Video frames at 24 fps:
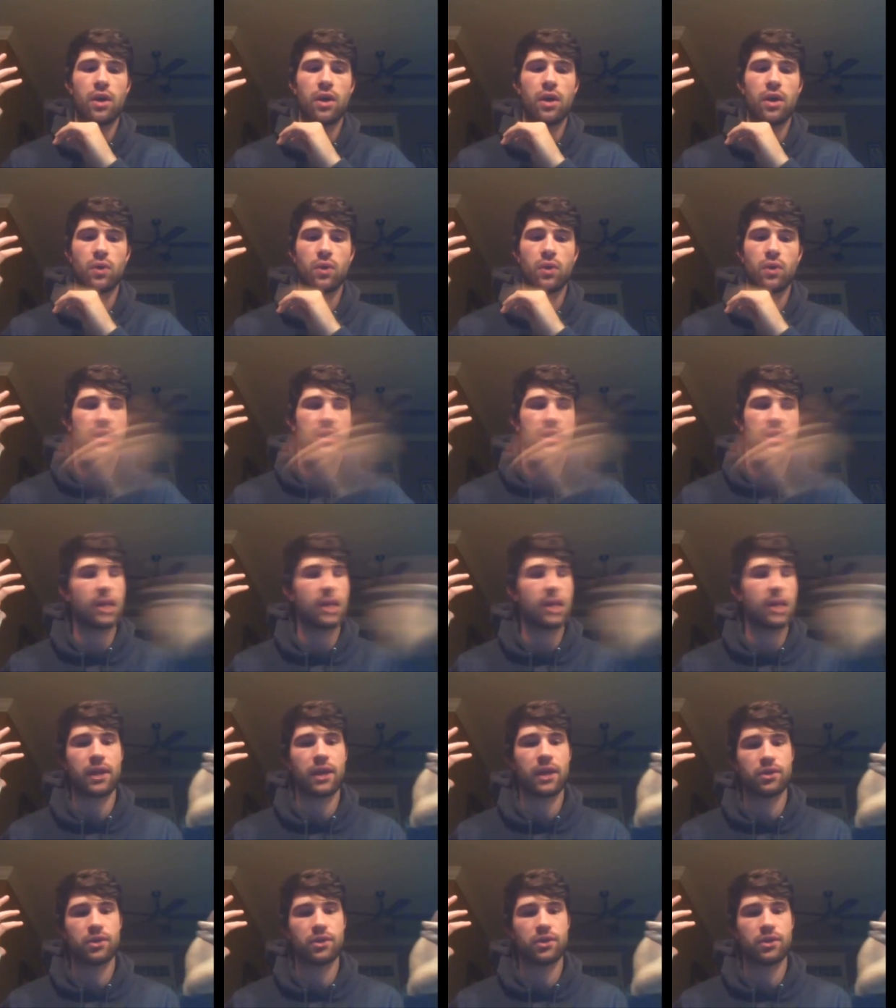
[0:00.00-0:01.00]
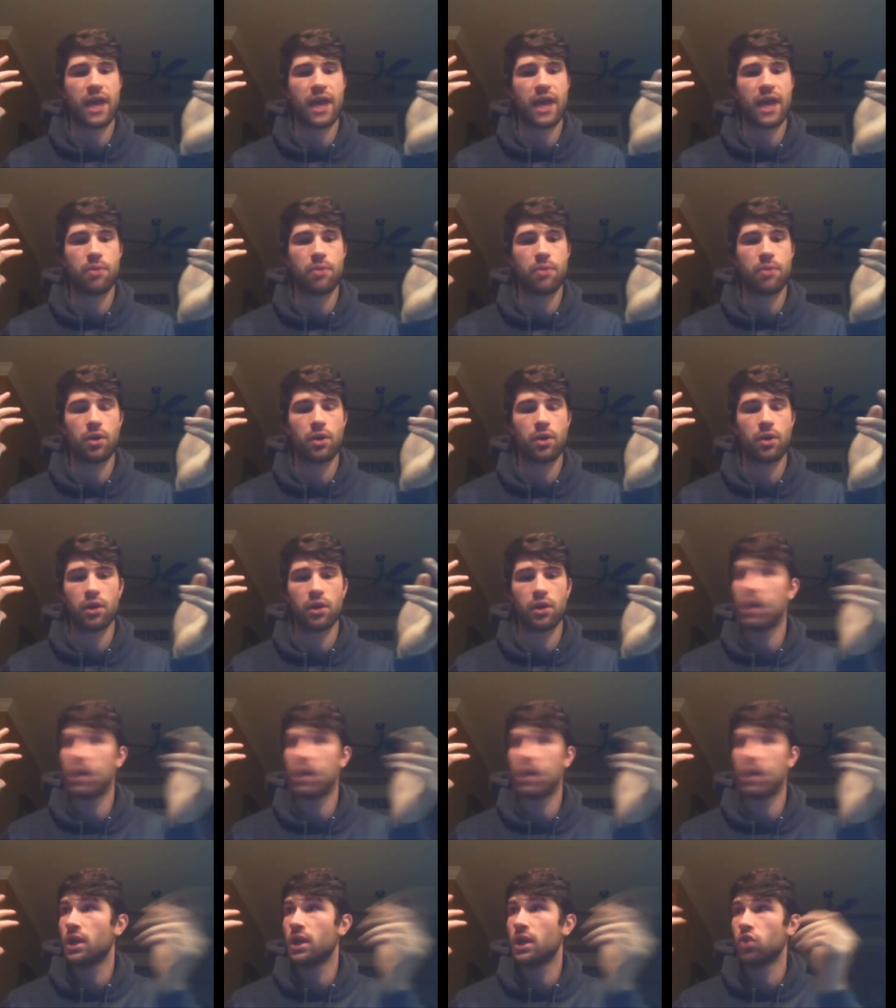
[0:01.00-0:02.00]
which is the same thing as your tap water
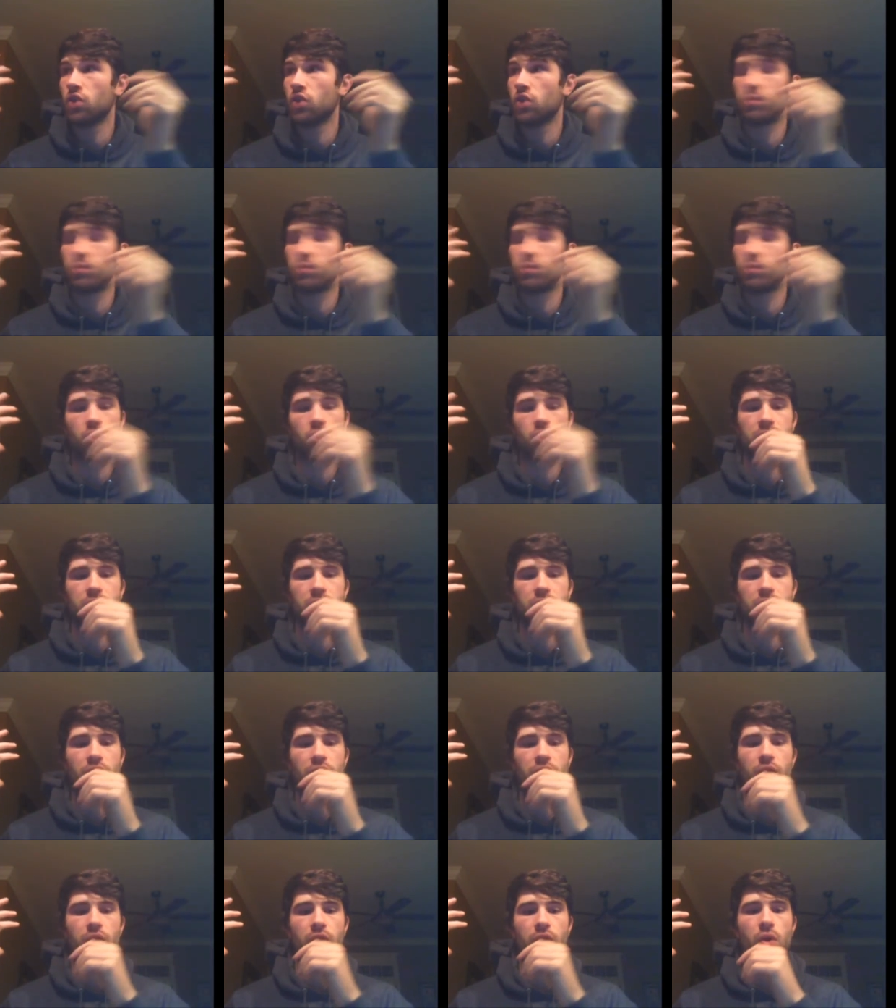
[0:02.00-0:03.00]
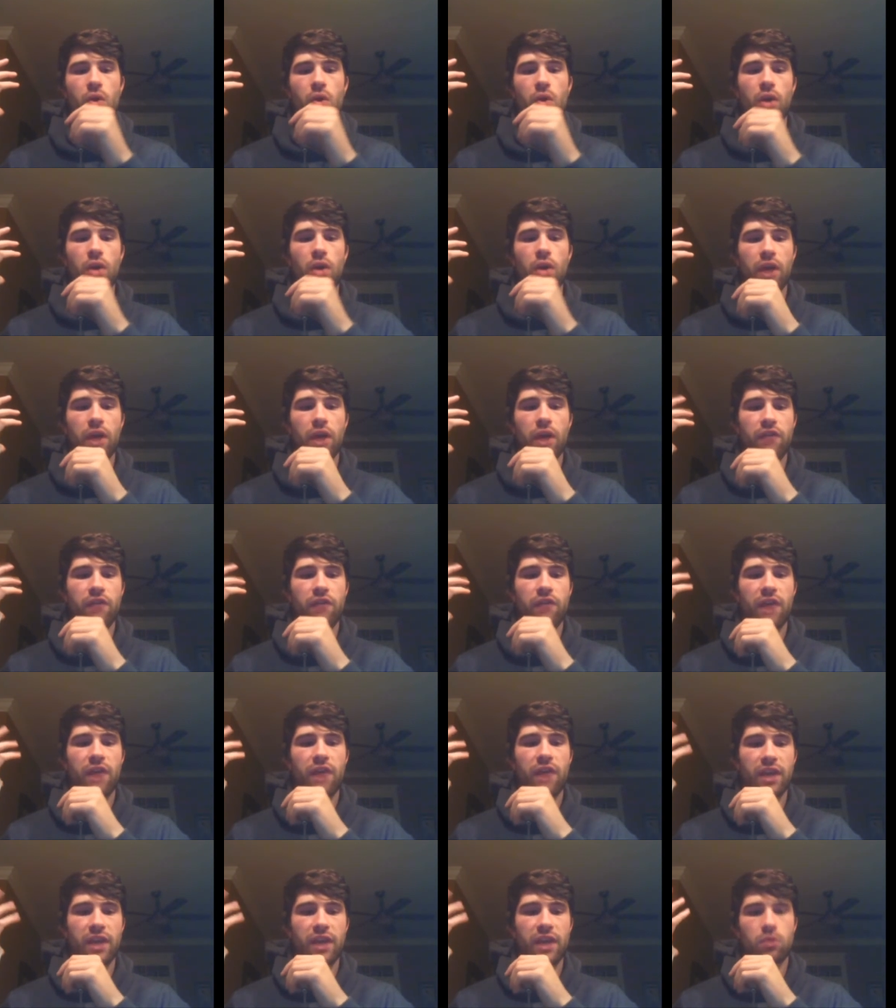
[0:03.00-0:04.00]
you absorb the stuff in the water like
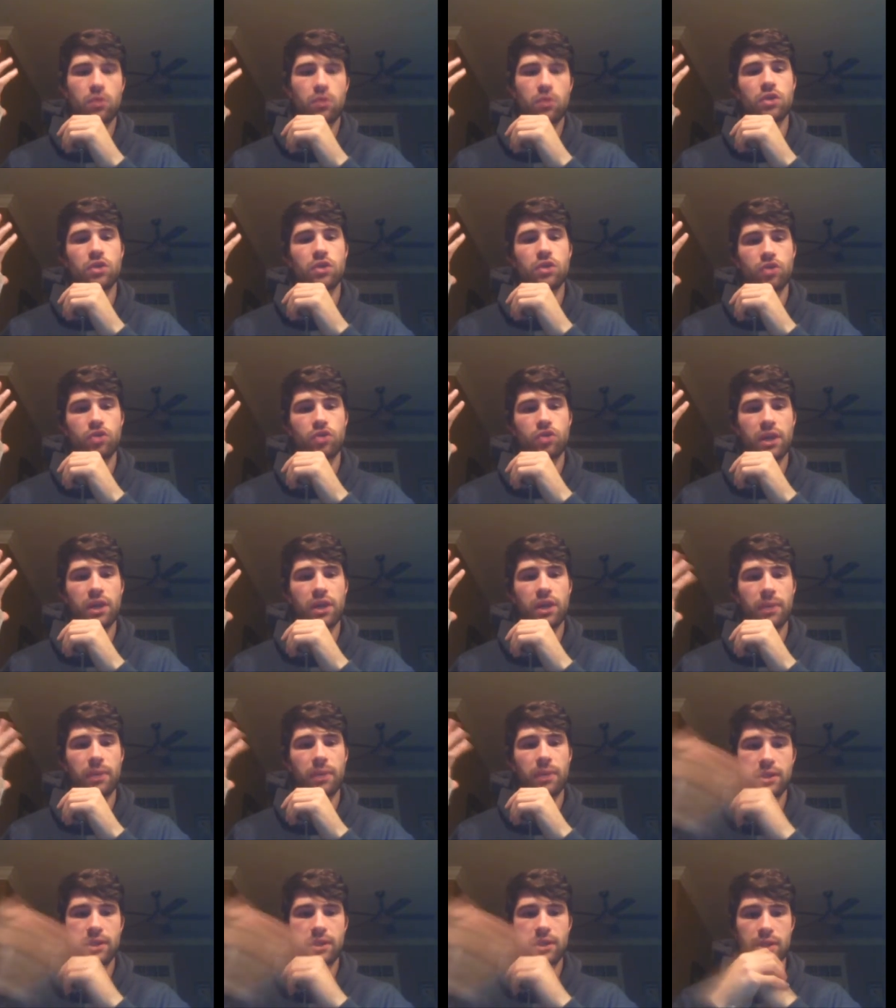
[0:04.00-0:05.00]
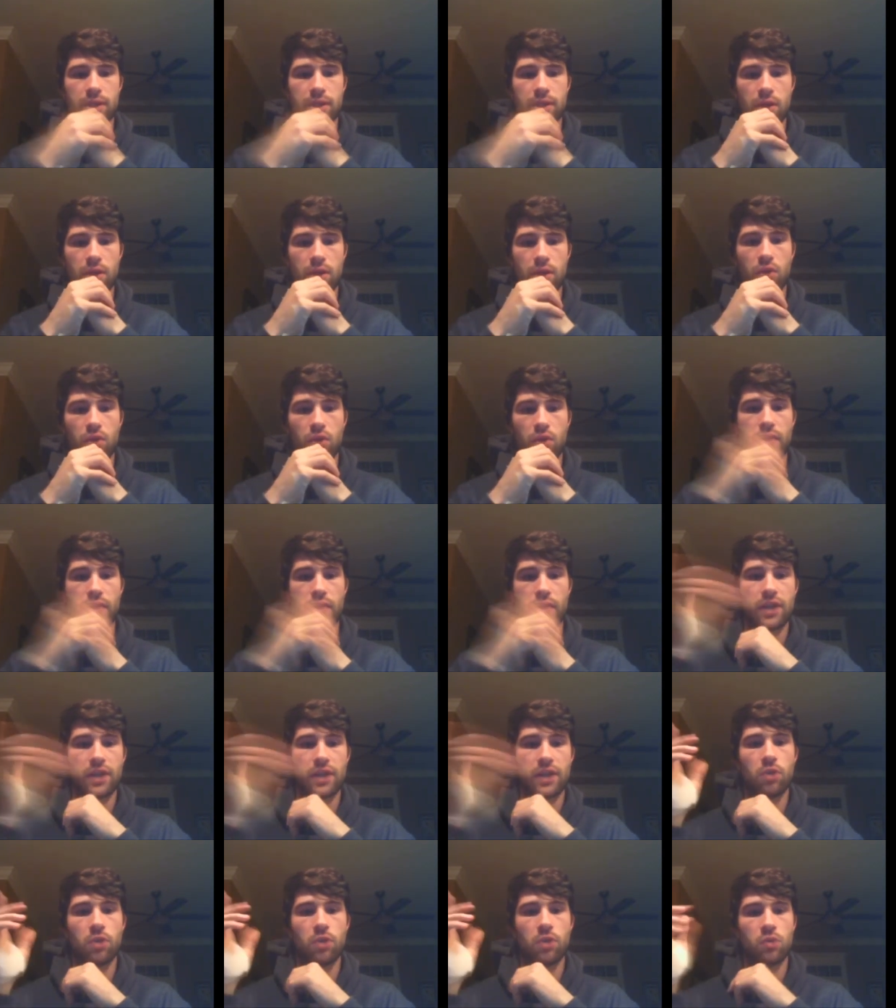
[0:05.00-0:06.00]
five days worth of drinking basically so
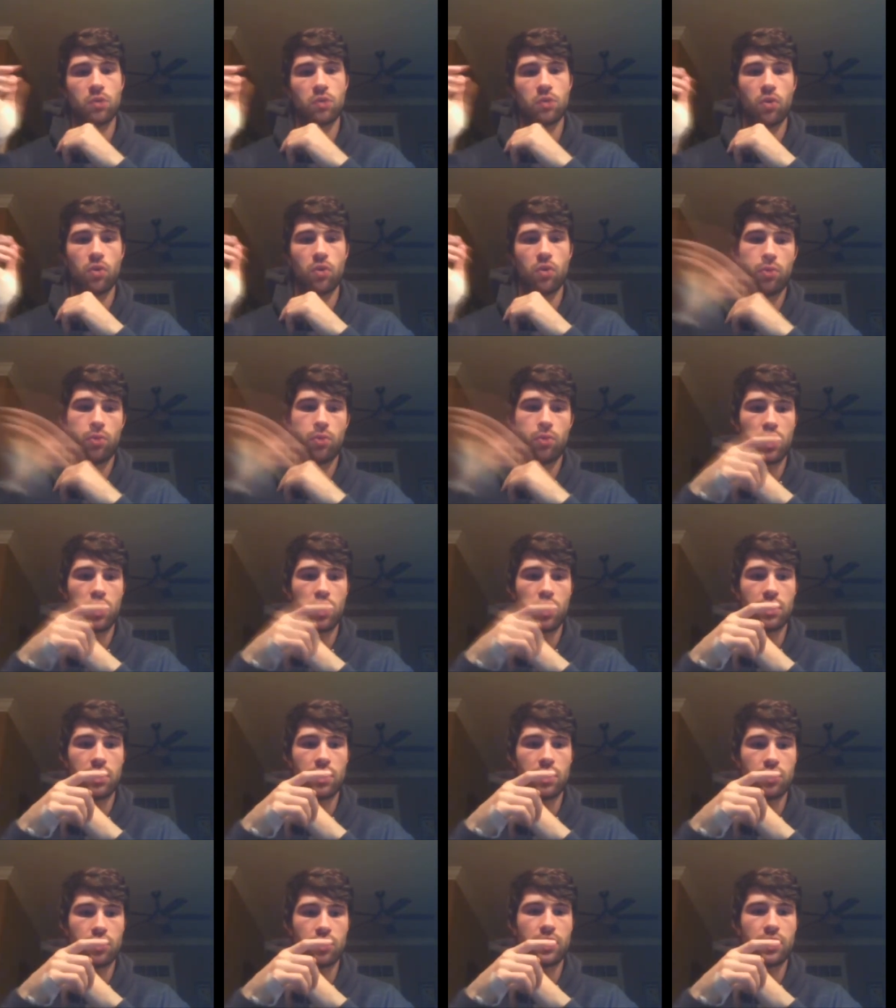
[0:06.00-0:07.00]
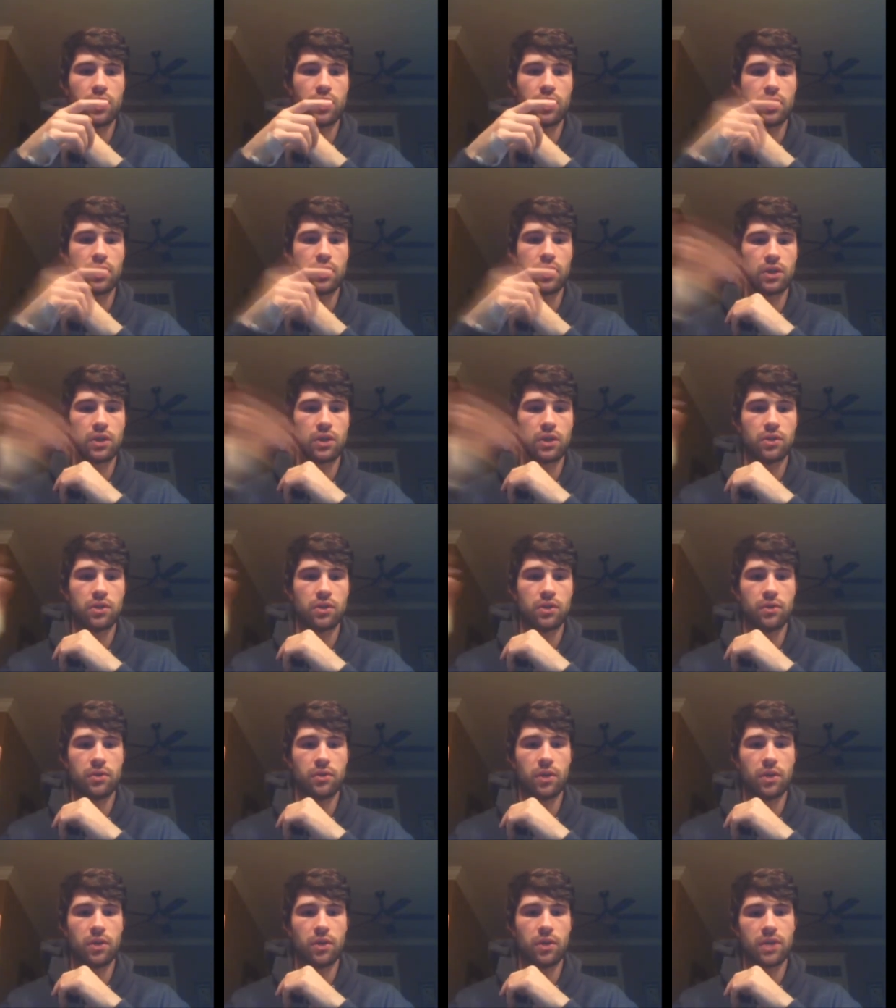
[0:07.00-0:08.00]
that's almost more important than the drinking because you
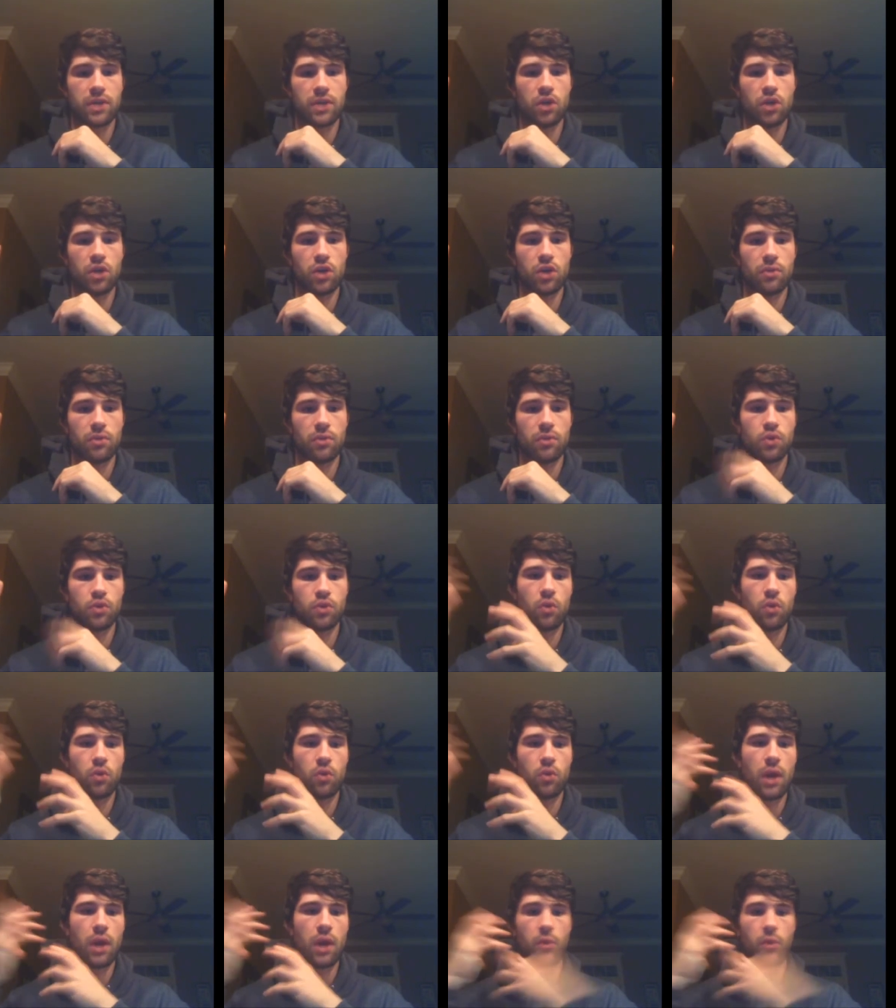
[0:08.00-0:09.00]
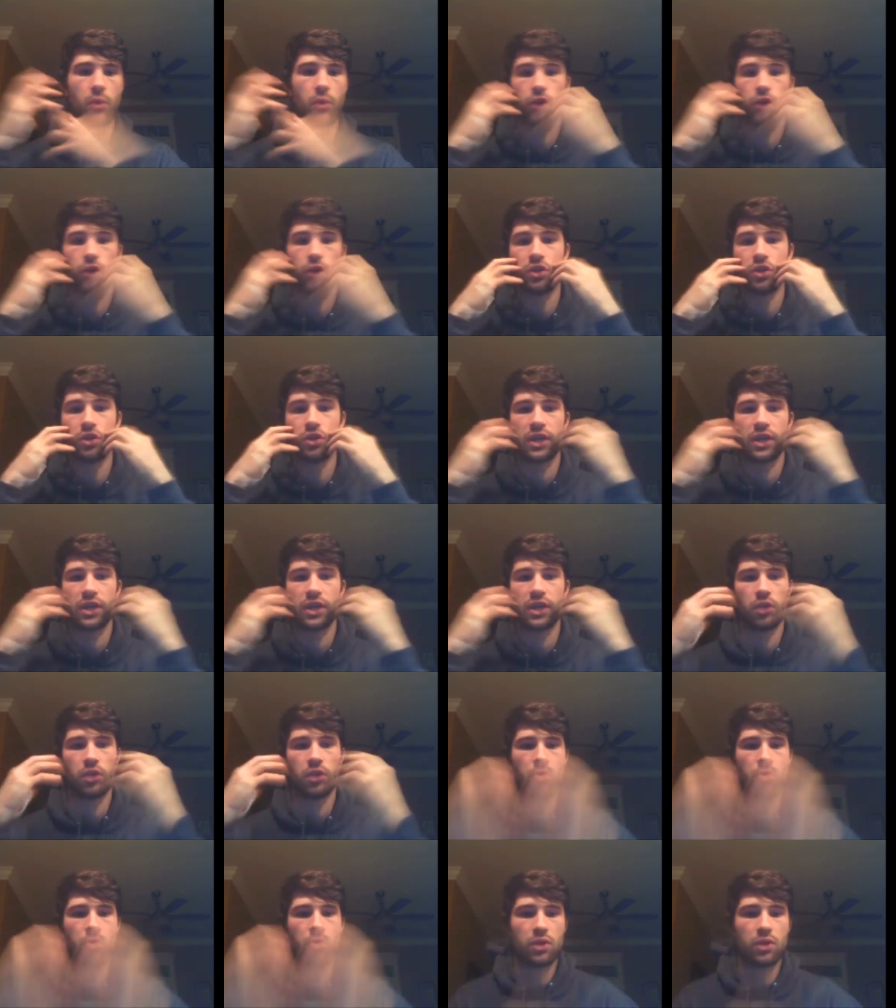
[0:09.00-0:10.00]
you know what I'm saying you absorb a lot more through your skin
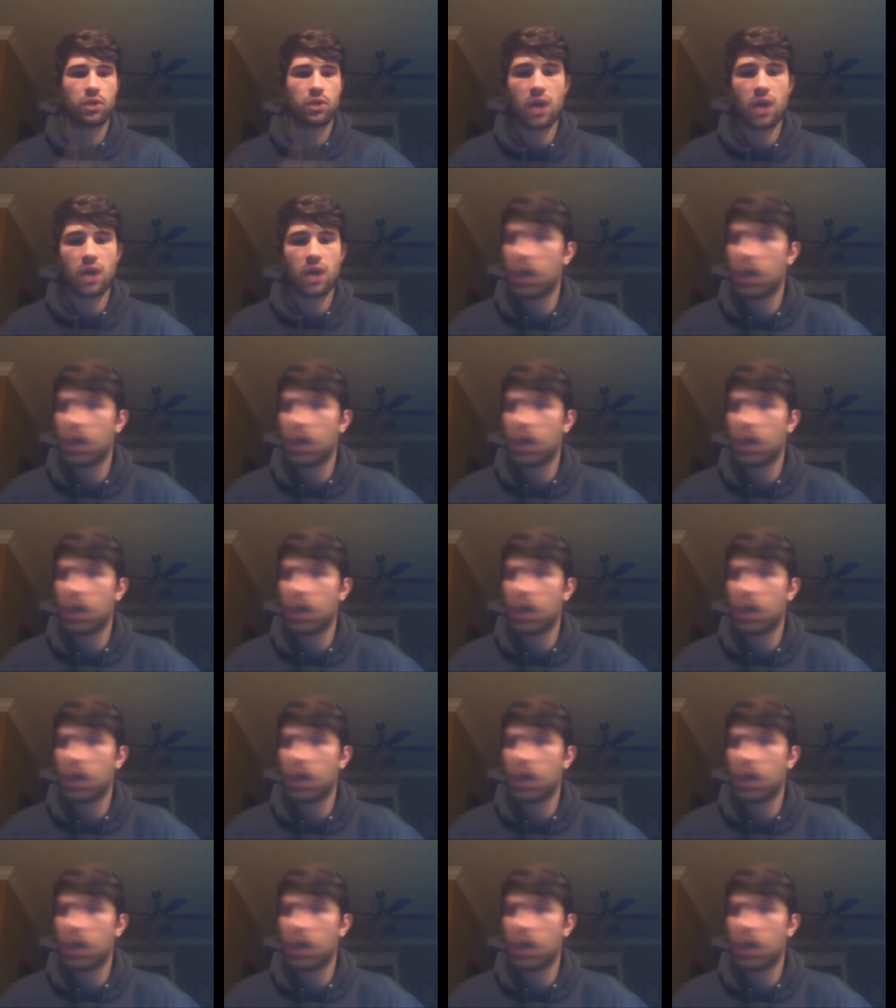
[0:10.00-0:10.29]
your pores